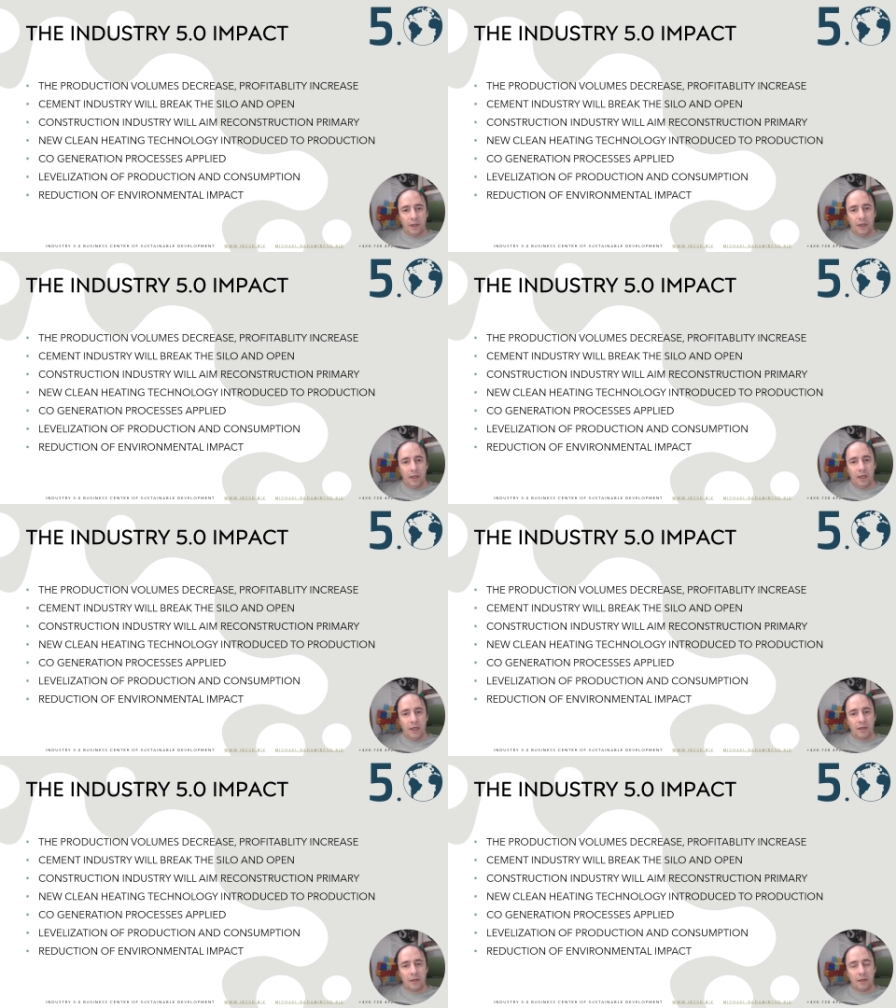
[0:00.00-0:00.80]

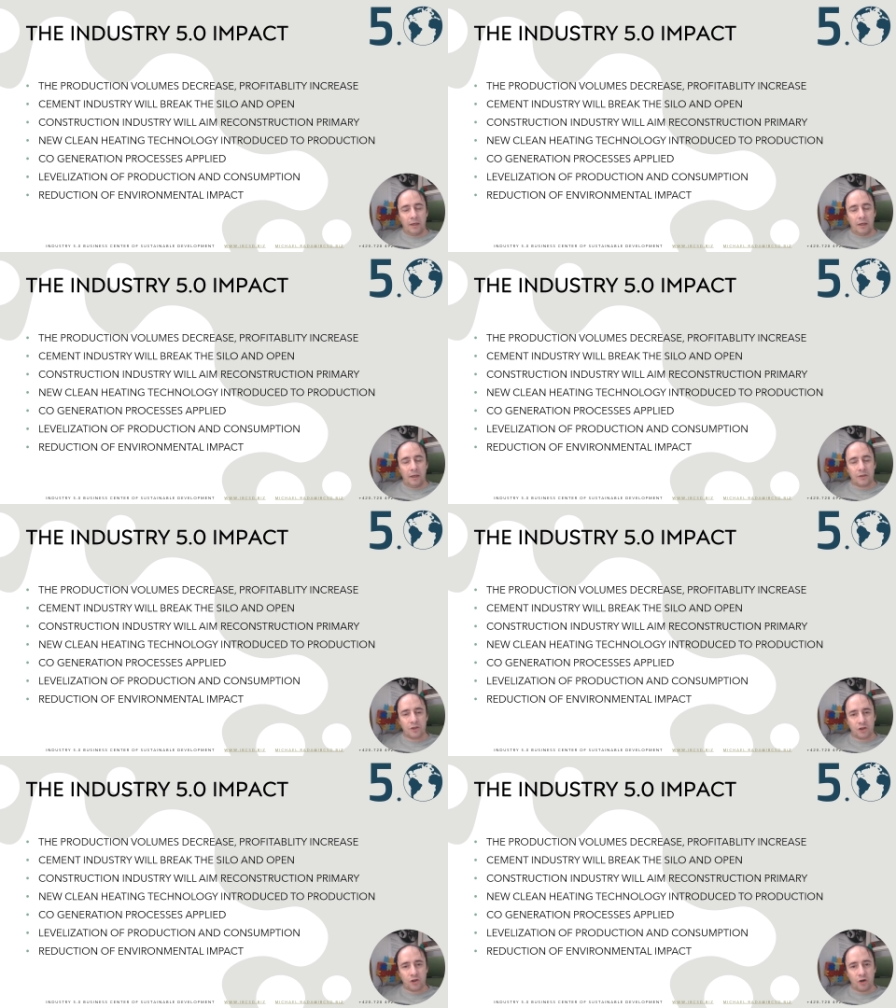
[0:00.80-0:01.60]
and
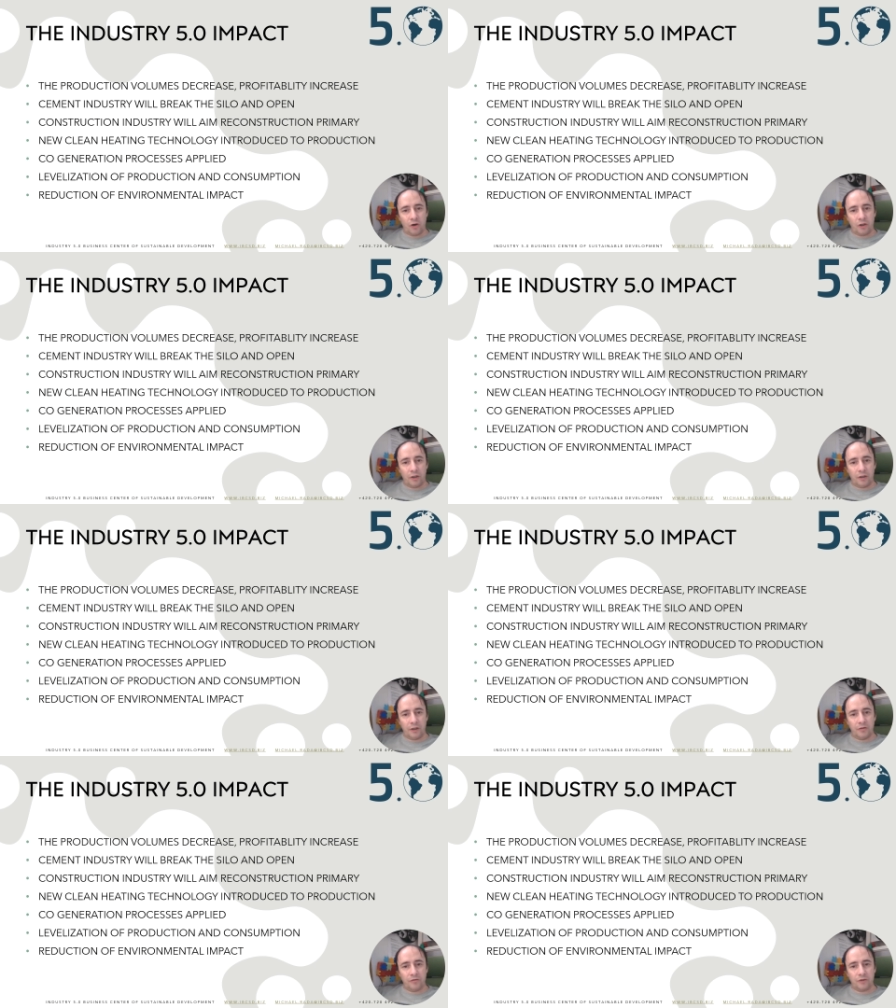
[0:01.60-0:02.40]
strongly
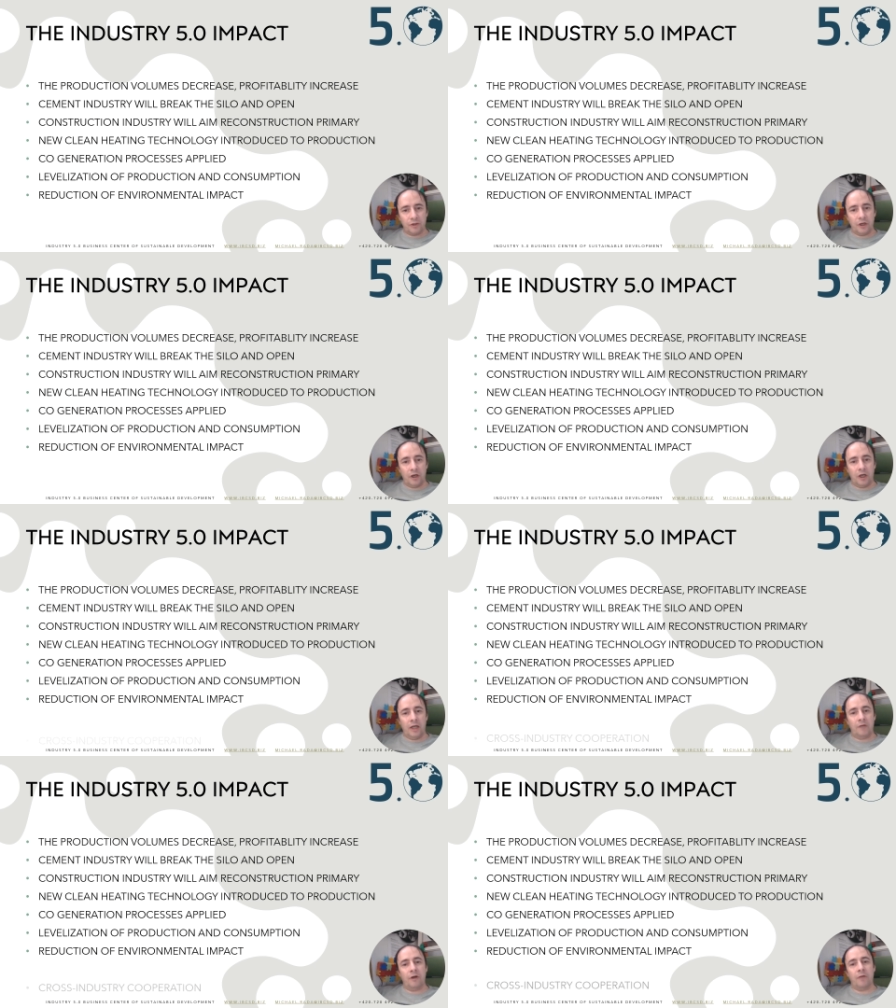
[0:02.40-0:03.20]
reduce the
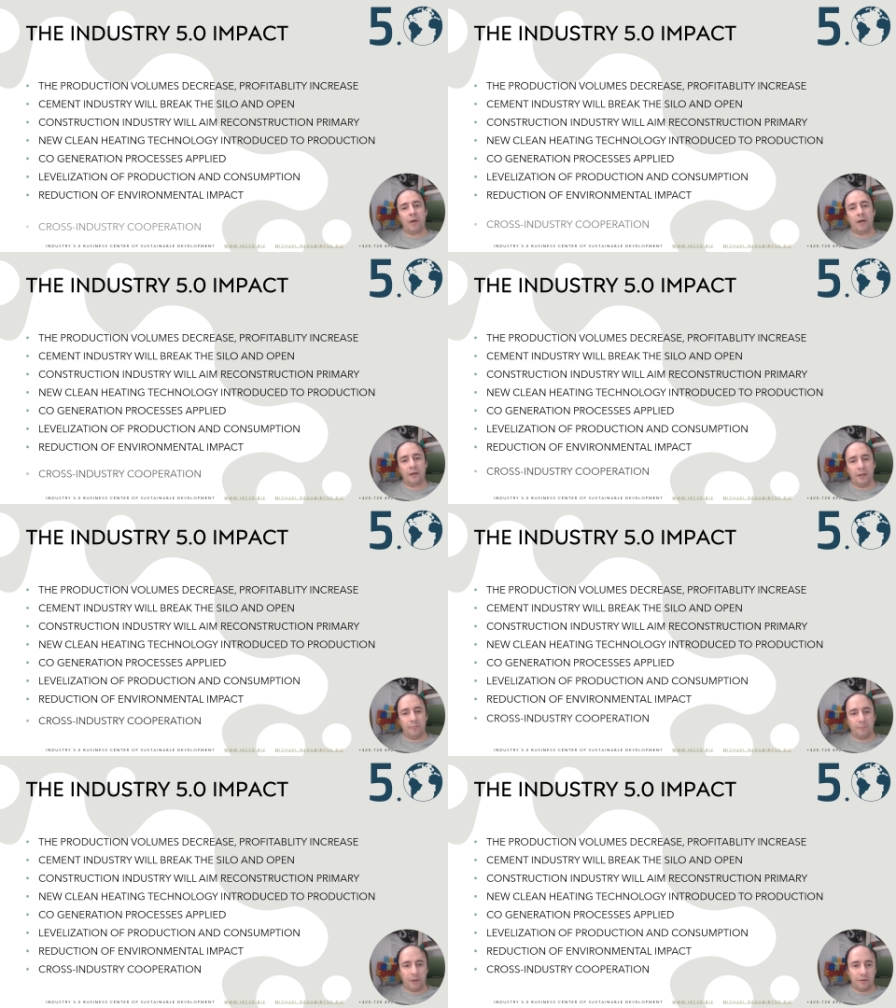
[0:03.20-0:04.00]
environmental
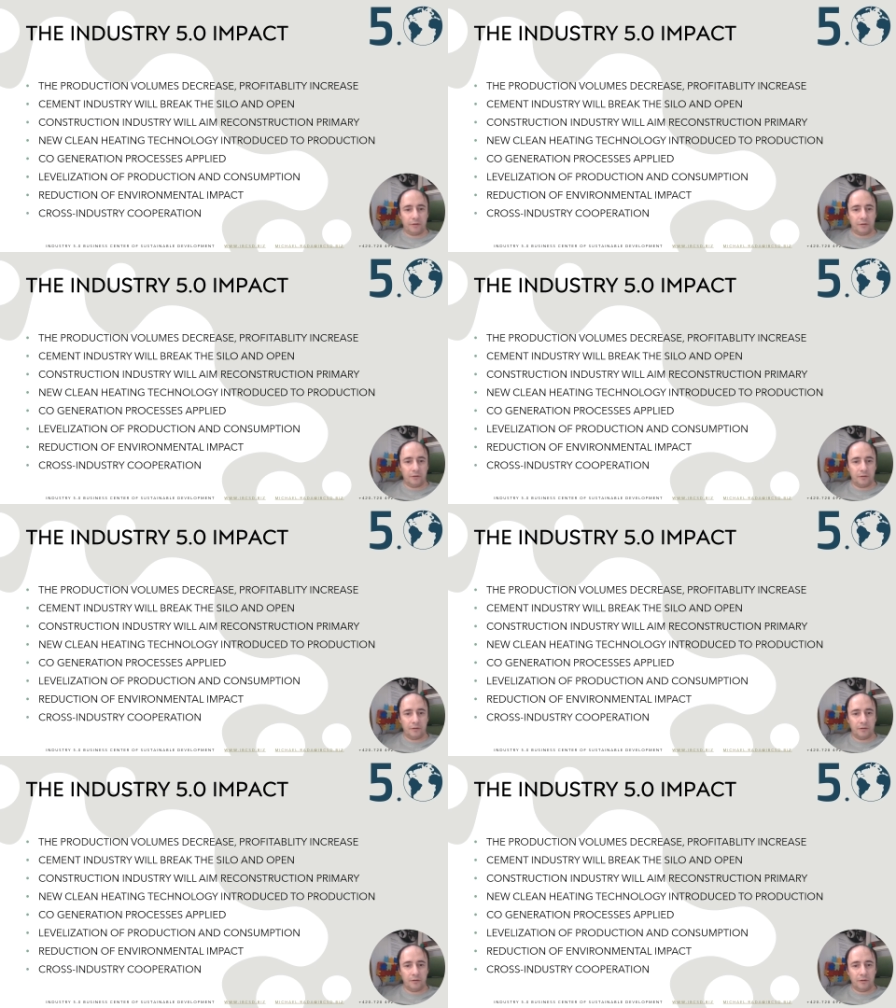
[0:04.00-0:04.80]
impact
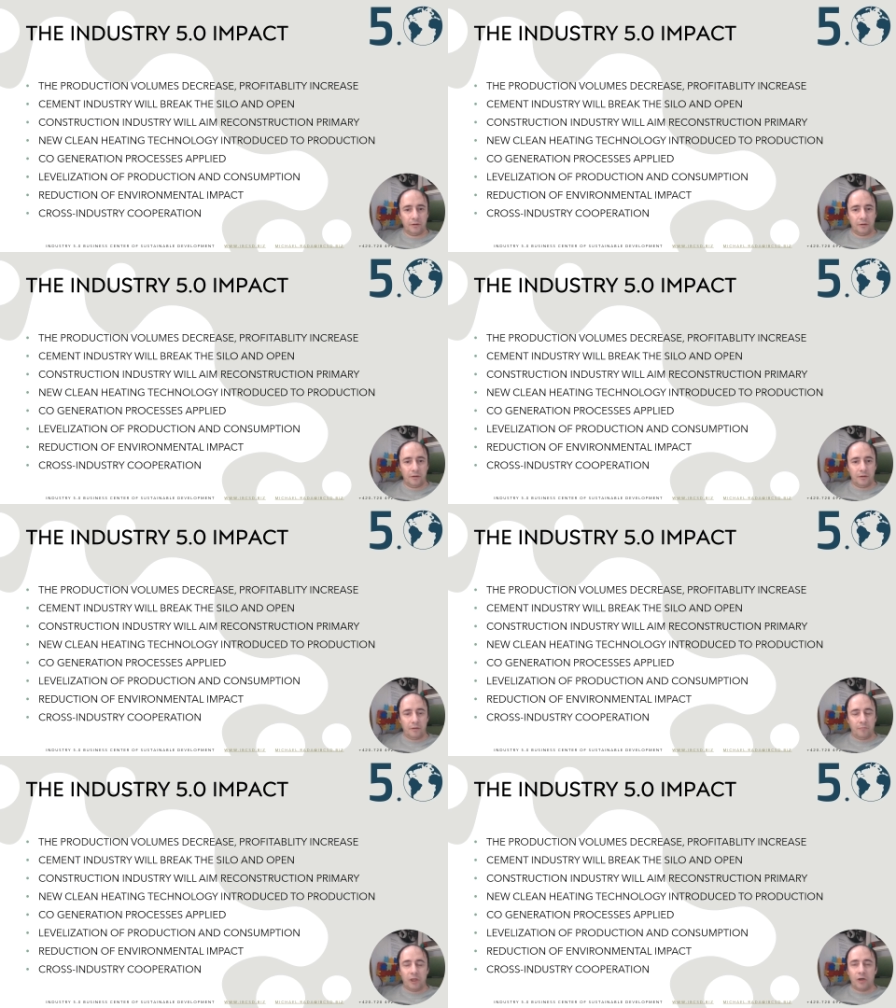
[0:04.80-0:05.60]

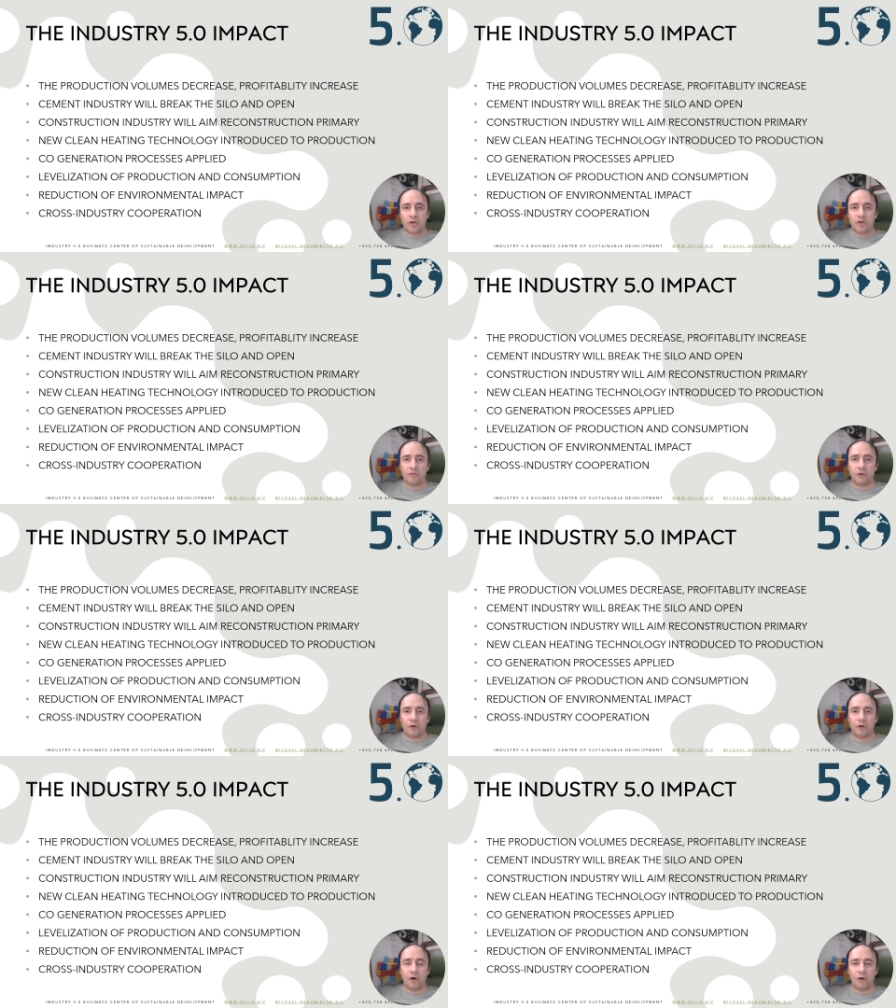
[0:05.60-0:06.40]
because of the
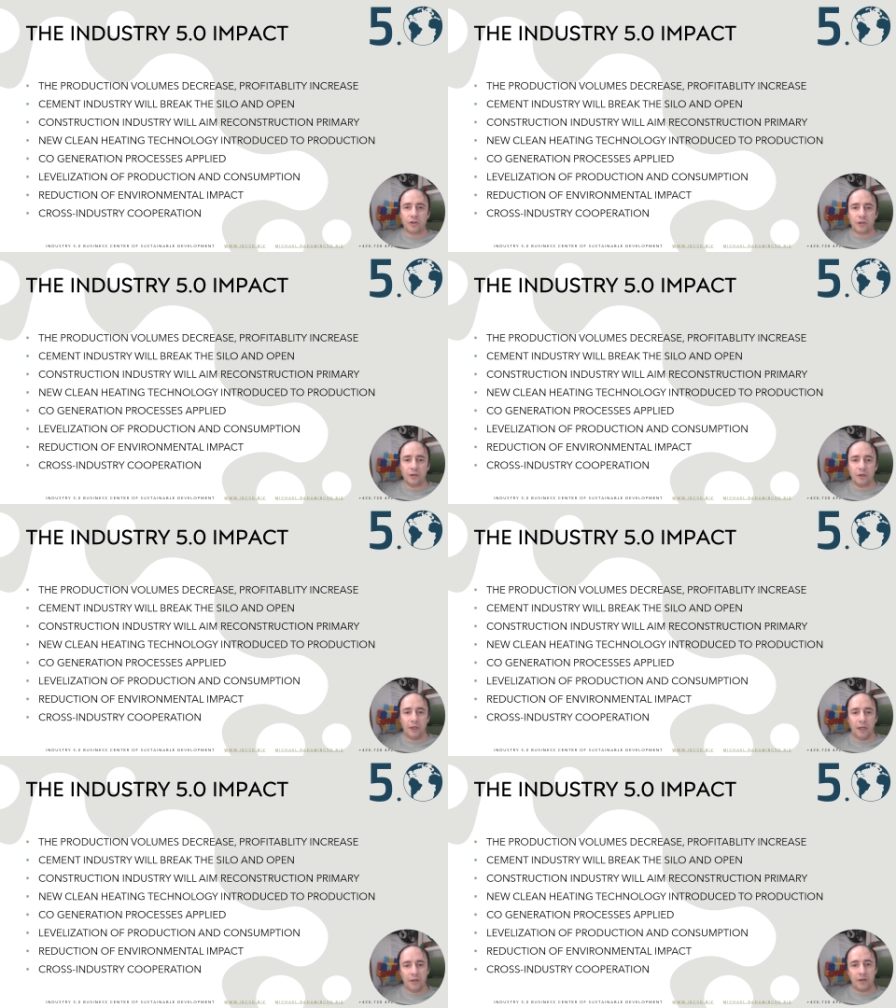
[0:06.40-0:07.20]

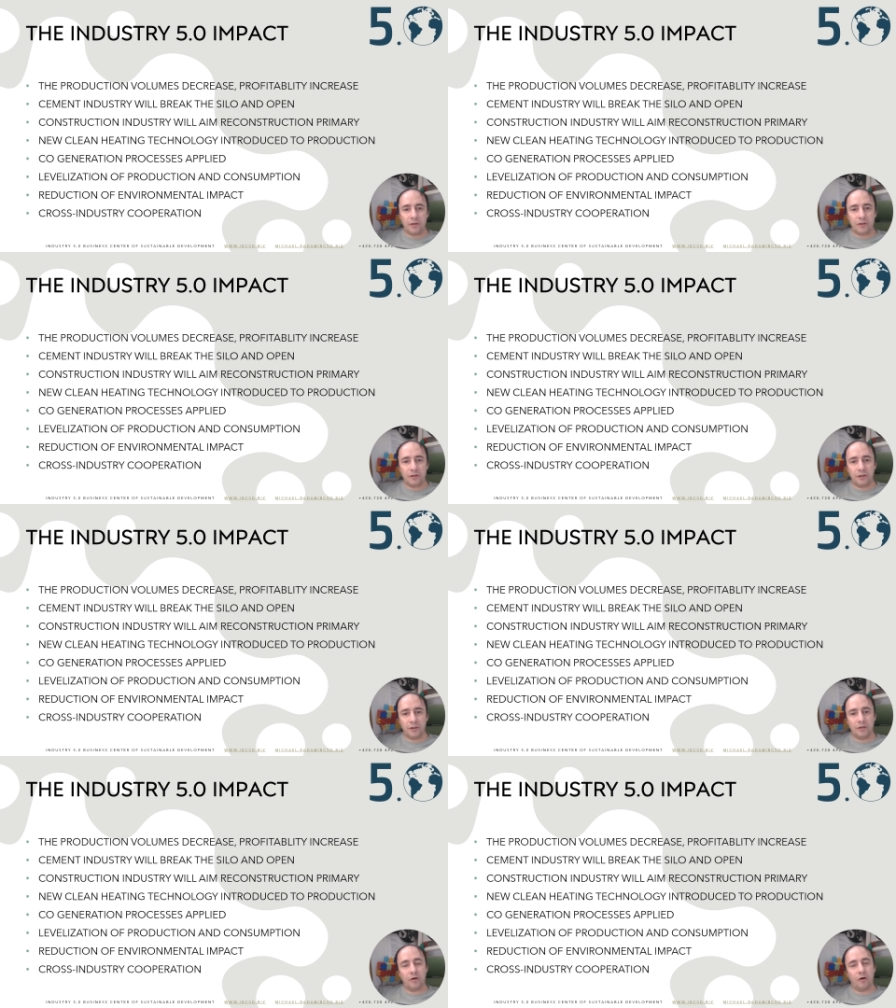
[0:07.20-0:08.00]

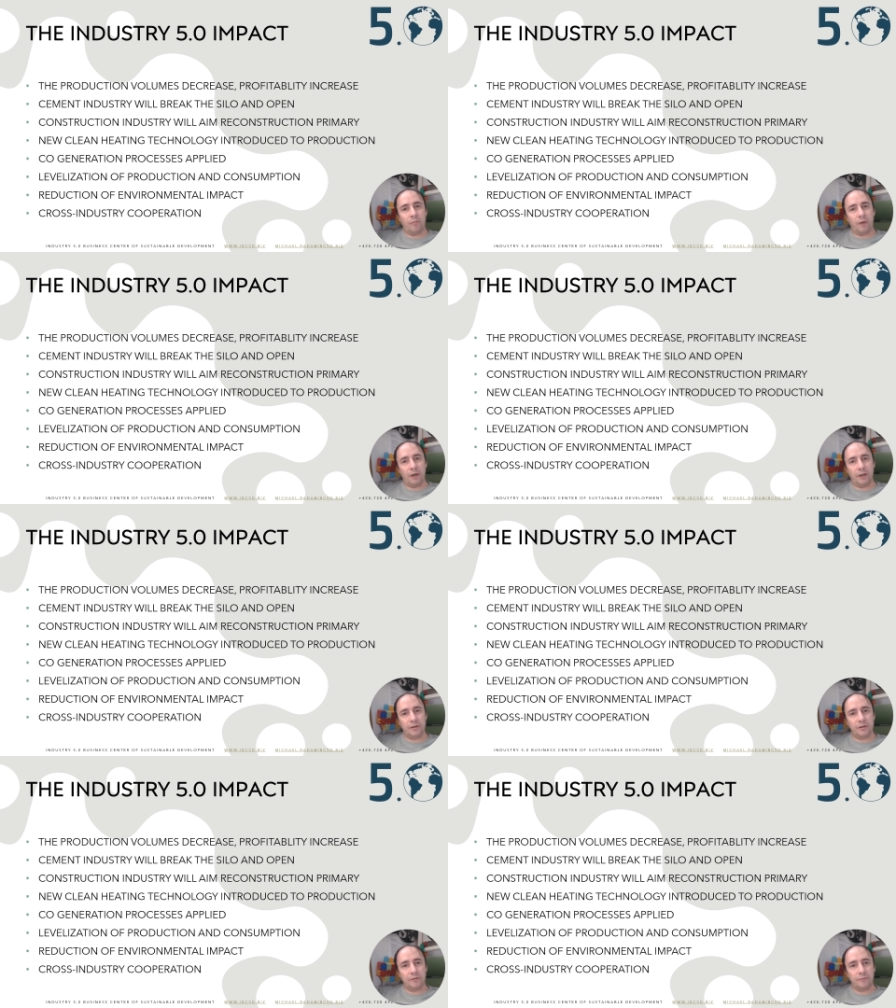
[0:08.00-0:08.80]
cross-industry cooperation.